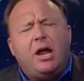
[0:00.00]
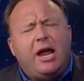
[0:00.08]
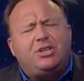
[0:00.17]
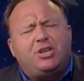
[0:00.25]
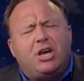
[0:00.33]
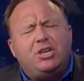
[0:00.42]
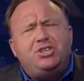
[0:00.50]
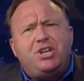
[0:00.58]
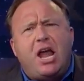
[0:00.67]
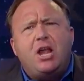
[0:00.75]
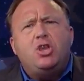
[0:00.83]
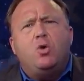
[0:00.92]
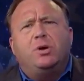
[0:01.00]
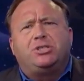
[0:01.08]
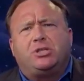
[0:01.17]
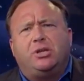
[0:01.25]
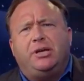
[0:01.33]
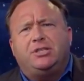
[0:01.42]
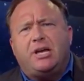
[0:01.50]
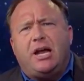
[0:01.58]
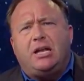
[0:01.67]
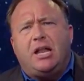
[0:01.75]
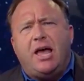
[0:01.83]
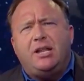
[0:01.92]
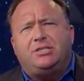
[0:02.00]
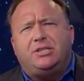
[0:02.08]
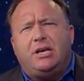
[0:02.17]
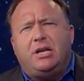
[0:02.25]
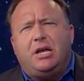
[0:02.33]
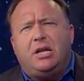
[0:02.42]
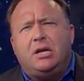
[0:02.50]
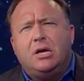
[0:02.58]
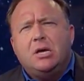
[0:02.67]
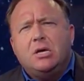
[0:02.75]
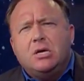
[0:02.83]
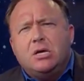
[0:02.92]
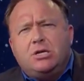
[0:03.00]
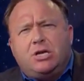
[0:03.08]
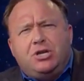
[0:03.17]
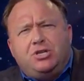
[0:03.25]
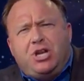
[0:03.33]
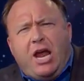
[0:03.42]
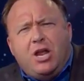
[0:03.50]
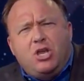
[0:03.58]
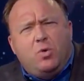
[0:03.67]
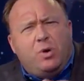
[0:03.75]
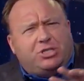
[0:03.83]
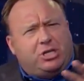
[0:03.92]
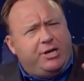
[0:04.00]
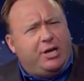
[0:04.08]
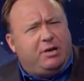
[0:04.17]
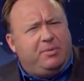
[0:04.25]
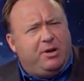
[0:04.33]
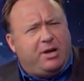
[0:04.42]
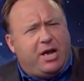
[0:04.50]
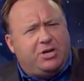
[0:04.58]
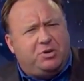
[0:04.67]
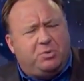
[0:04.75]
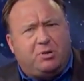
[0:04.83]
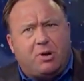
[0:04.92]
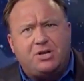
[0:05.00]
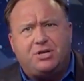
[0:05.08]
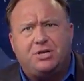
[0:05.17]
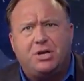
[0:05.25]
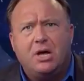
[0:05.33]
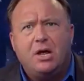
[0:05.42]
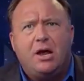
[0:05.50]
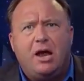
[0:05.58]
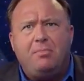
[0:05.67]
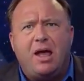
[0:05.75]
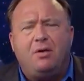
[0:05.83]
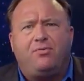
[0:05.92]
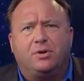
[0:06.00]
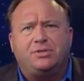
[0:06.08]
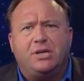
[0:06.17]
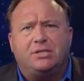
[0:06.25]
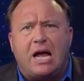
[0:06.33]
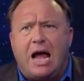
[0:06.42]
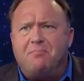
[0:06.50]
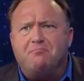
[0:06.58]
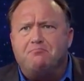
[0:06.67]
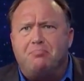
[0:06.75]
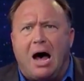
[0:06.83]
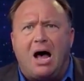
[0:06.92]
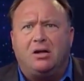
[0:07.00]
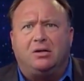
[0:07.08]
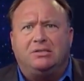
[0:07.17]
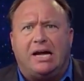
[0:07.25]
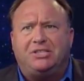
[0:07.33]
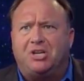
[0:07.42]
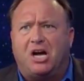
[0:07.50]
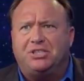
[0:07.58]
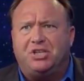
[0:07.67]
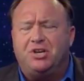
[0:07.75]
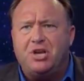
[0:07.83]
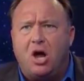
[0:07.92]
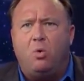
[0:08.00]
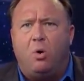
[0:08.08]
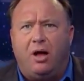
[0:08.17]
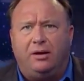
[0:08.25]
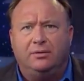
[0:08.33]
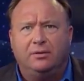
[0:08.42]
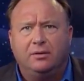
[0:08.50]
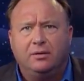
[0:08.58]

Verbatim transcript: Page. It's continuously is the headline at C N N. Continuously in communication with the Russians. And Manafort says, I'm boggled. I talked to no one.